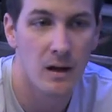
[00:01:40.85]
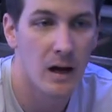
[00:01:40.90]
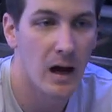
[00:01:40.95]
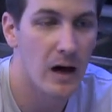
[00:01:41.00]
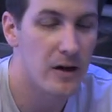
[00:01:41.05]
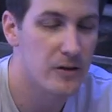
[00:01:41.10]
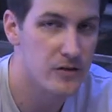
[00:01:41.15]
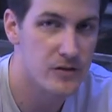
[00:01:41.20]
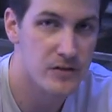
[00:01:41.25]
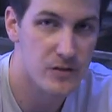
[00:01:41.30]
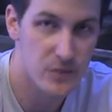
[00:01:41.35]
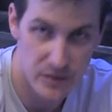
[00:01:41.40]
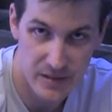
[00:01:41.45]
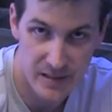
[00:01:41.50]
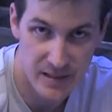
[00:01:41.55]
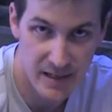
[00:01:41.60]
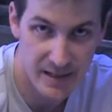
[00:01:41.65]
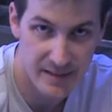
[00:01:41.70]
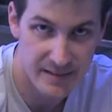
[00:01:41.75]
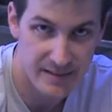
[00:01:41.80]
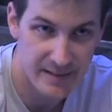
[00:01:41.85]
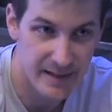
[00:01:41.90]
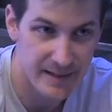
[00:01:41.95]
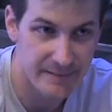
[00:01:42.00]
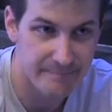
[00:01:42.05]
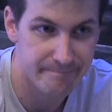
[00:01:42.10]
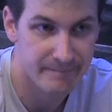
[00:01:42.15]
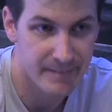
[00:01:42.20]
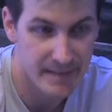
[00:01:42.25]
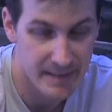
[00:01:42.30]
I'll just do it the next day.
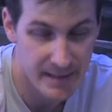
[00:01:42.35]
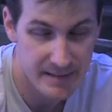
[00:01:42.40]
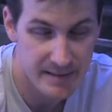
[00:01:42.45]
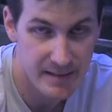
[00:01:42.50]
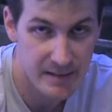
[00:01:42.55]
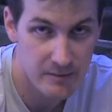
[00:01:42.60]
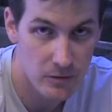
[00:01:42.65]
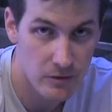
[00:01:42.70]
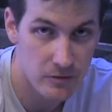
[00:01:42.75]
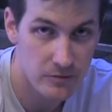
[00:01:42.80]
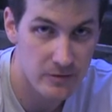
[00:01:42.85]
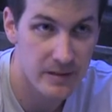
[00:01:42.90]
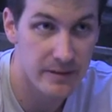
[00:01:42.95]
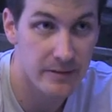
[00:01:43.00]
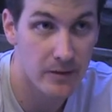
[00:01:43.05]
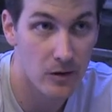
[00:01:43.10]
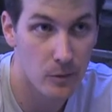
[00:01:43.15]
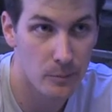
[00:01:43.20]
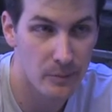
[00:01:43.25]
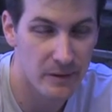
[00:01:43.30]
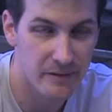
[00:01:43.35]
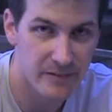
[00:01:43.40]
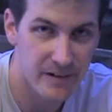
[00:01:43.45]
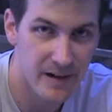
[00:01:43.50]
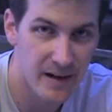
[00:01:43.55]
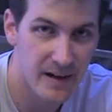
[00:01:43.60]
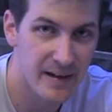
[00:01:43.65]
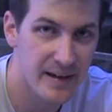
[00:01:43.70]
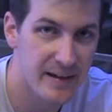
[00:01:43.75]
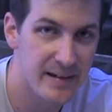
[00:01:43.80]
The next day rolls around, oh, I
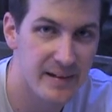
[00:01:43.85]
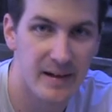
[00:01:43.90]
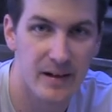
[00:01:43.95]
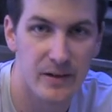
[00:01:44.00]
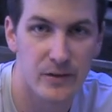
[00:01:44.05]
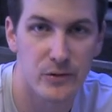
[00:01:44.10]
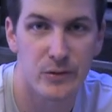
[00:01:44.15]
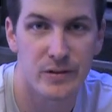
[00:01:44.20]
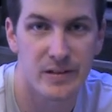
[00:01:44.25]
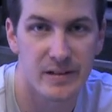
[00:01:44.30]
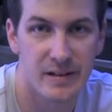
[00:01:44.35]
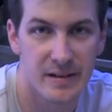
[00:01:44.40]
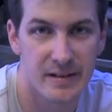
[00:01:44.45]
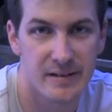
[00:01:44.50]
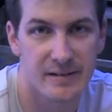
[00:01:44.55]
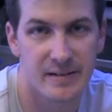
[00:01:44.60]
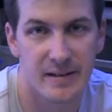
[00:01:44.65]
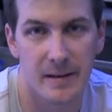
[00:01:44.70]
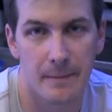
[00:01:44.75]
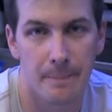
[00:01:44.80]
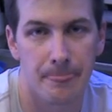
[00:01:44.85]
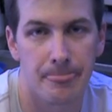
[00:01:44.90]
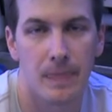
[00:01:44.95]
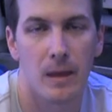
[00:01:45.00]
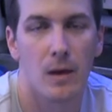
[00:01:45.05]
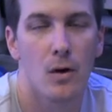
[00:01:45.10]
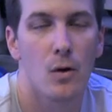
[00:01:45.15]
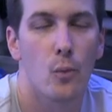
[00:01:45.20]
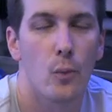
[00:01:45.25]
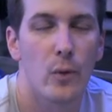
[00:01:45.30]
forgot again, I'll do it the next day.
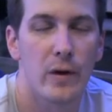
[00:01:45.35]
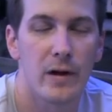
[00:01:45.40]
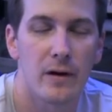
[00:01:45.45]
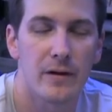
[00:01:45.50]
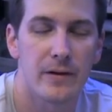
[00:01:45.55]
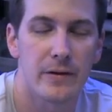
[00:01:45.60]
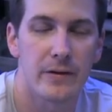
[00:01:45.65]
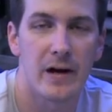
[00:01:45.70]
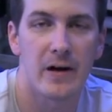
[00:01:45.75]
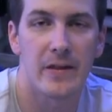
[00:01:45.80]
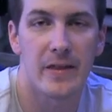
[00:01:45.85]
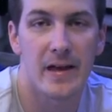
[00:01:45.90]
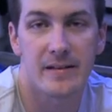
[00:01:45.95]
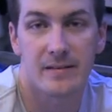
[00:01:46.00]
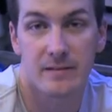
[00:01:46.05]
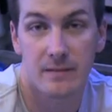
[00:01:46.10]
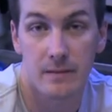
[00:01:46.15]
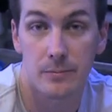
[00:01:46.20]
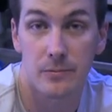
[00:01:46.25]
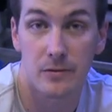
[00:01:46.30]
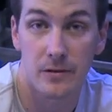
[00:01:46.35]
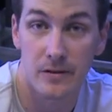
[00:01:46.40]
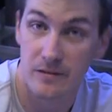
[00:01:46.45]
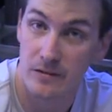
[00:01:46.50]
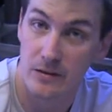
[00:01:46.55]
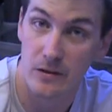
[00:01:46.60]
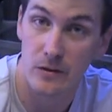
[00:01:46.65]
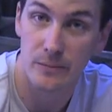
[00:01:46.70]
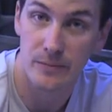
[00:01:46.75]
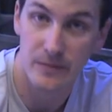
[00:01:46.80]
We all know how that slippery
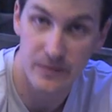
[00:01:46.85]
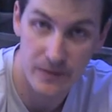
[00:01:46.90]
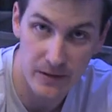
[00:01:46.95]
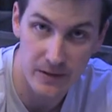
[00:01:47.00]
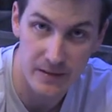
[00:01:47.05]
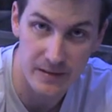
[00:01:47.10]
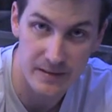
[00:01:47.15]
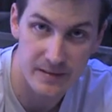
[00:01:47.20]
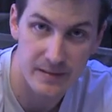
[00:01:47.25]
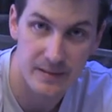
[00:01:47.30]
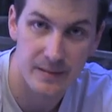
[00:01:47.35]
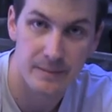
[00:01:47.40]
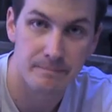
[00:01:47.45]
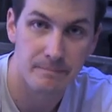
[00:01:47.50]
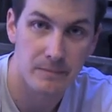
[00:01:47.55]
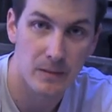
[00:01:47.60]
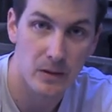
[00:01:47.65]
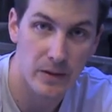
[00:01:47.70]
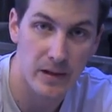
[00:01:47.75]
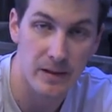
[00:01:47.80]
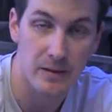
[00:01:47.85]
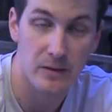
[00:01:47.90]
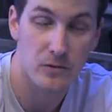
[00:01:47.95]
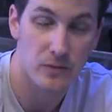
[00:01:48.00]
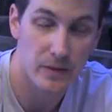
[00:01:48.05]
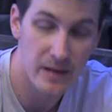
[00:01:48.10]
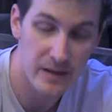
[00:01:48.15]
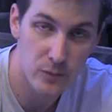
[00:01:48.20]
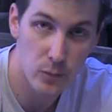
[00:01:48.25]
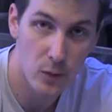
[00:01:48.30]
slope starts. Okay,
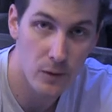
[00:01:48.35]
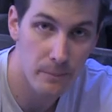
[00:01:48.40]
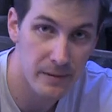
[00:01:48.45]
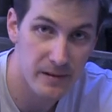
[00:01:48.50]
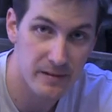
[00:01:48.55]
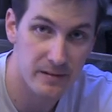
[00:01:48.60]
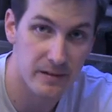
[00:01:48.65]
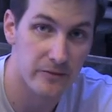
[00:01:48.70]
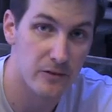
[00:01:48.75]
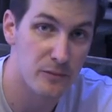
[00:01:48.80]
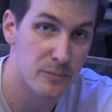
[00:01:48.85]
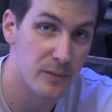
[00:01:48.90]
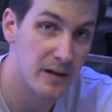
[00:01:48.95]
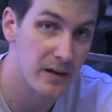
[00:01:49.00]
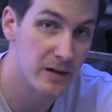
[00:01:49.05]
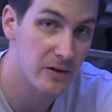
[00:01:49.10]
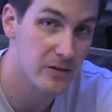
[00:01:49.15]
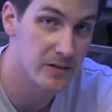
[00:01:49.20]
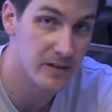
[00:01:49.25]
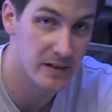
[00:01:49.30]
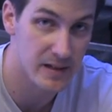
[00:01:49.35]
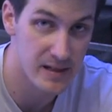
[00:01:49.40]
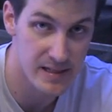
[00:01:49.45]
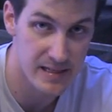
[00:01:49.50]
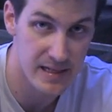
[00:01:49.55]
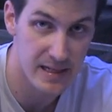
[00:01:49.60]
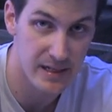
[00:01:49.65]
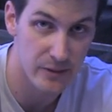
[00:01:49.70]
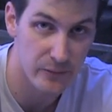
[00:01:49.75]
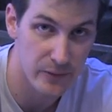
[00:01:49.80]
so that's one piece of it, but here's the key
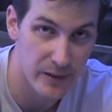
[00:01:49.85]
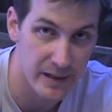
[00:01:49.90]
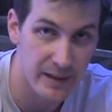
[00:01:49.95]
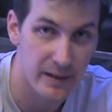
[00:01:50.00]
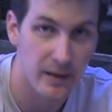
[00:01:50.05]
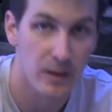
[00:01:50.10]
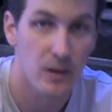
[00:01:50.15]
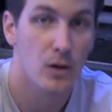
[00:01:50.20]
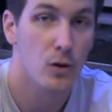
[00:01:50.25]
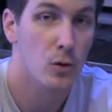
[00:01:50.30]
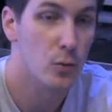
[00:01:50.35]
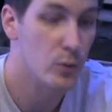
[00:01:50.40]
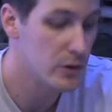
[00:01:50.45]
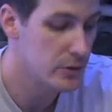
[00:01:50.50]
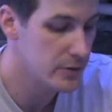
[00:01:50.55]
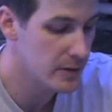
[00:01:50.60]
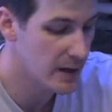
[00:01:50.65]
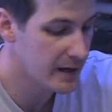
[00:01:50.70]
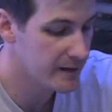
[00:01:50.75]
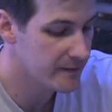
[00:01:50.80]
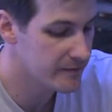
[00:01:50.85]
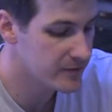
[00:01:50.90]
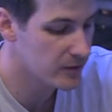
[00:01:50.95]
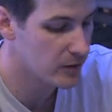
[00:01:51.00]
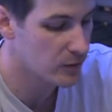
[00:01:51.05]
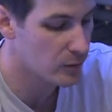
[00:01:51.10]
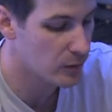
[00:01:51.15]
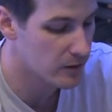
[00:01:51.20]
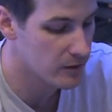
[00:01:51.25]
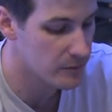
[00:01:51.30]
takeaway. When you have
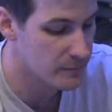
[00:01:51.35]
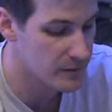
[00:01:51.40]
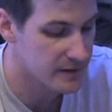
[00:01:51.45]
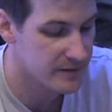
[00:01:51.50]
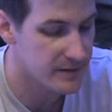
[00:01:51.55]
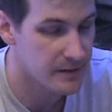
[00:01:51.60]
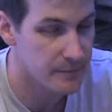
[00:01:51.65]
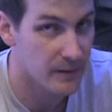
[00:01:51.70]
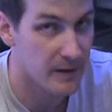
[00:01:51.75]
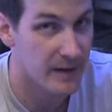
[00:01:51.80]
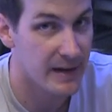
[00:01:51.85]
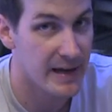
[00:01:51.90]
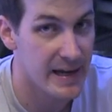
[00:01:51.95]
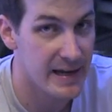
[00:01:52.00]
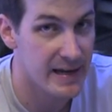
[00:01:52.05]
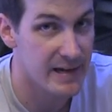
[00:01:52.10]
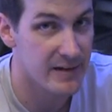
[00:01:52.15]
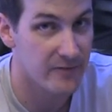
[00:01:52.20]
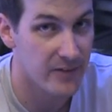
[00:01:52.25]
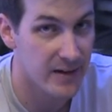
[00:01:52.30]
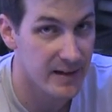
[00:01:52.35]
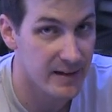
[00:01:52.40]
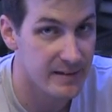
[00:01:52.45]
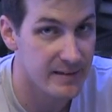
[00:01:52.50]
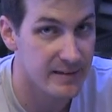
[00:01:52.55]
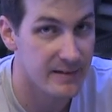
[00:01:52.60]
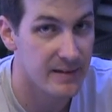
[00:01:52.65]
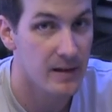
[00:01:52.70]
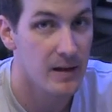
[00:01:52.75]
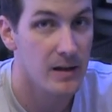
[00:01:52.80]
salt water mixed up on hand in
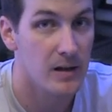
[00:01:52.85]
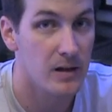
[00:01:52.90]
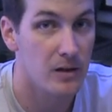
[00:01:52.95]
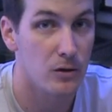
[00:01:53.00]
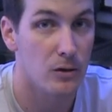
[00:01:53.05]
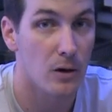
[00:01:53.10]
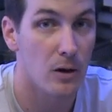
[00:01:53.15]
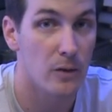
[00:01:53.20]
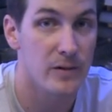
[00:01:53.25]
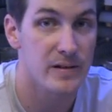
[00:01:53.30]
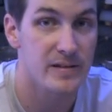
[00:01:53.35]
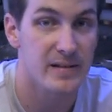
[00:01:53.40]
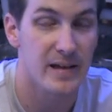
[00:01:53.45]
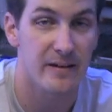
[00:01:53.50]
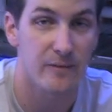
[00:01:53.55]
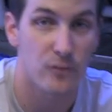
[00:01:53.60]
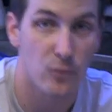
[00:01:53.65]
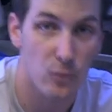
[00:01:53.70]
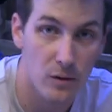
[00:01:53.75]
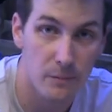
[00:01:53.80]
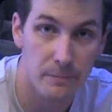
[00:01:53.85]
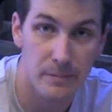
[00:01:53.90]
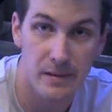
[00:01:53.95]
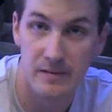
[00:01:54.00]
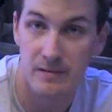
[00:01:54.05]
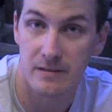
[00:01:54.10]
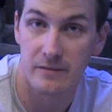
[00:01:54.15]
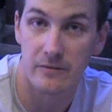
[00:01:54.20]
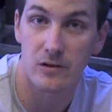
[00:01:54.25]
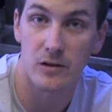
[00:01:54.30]
advance, you always have one
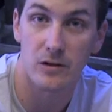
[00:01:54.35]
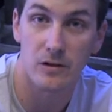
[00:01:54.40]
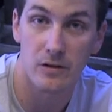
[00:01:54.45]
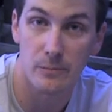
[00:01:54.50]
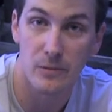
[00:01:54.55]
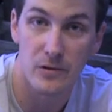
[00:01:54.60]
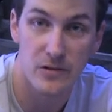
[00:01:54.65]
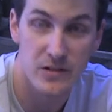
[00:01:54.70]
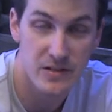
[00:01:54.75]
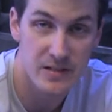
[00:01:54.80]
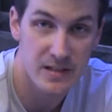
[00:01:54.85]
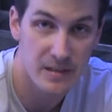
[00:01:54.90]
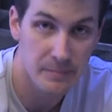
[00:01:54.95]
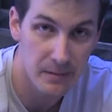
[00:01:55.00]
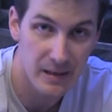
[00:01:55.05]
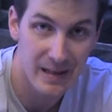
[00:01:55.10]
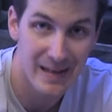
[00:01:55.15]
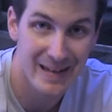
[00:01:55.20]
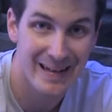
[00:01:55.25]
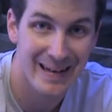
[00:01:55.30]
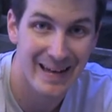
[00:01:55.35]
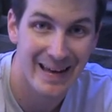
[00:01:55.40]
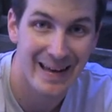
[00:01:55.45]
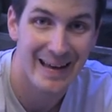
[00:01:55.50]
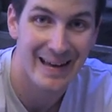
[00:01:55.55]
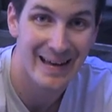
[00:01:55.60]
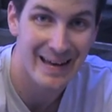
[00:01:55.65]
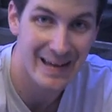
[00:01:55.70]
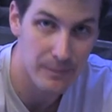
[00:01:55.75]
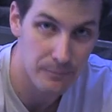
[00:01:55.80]
piece of a good emergency plan
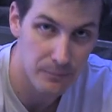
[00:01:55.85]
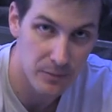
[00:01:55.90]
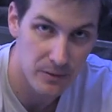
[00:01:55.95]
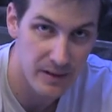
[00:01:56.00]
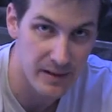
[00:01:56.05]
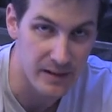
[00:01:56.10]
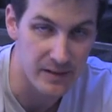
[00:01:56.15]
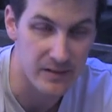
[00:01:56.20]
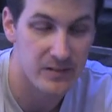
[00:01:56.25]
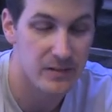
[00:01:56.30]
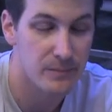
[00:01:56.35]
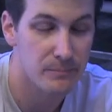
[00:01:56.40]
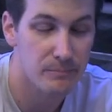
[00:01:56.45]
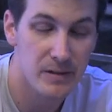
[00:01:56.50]
in place.